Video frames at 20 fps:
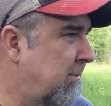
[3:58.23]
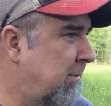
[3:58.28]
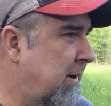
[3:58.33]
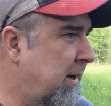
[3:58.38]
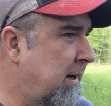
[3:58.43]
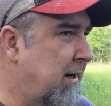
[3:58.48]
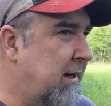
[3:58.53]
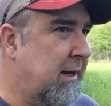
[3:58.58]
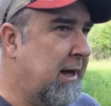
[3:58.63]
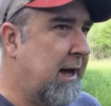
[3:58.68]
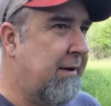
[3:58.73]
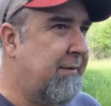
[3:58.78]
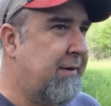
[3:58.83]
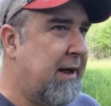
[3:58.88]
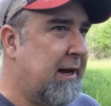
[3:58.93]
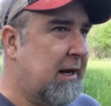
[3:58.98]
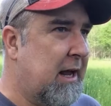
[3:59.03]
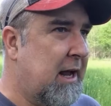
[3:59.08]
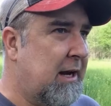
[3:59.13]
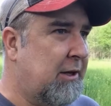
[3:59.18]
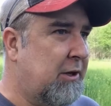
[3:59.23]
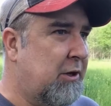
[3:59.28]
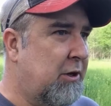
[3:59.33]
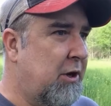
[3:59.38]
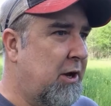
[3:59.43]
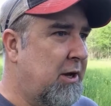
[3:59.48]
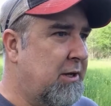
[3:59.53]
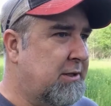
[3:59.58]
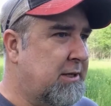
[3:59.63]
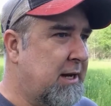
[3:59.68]
But I've had a lot of good
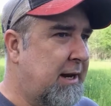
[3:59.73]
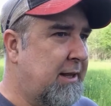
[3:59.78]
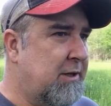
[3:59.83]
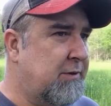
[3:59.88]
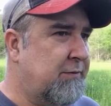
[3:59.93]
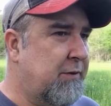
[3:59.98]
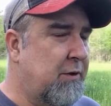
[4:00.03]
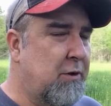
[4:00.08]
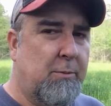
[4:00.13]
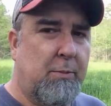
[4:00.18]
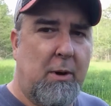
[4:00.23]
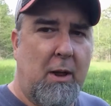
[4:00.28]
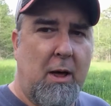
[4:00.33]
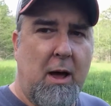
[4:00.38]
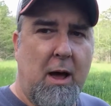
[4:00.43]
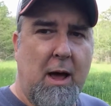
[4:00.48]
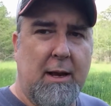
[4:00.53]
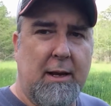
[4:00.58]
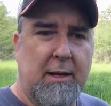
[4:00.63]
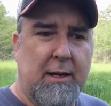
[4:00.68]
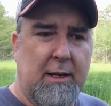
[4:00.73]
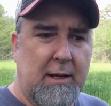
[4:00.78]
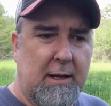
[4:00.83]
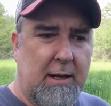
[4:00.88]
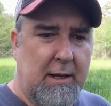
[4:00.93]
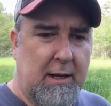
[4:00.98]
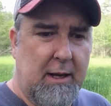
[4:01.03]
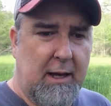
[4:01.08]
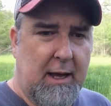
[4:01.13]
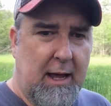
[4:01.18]
hunts out of this food plot,
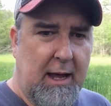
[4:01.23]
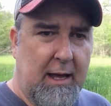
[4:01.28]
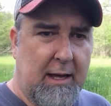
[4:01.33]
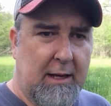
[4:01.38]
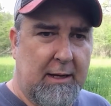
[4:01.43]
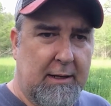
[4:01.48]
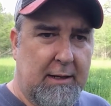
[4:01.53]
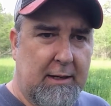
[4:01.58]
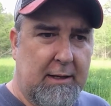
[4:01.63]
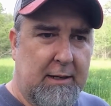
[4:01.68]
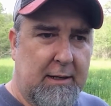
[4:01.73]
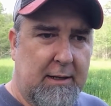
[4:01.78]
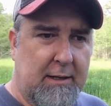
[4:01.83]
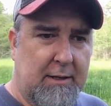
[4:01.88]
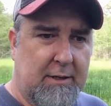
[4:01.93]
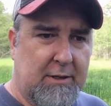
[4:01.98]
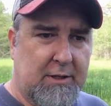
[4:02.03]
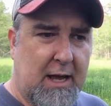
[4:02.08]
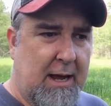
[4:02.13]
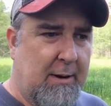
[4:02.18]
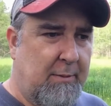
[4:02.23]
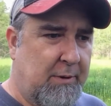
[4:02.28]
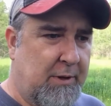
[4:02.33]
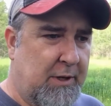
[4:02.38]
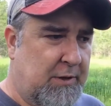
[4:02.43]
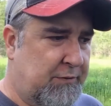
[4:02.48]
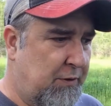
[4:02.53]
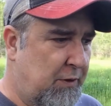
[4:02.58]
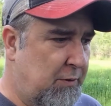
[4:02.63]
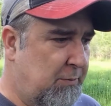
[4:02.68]
and same with
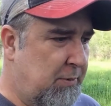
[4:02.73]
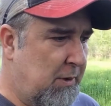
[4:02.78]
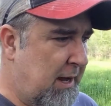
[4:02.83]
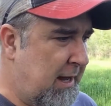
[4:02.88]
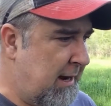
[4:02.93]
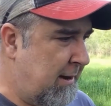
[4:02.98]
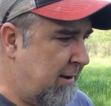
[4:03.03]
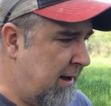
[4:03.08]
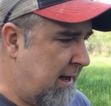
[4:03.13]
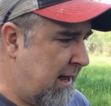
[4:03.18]
this food plot.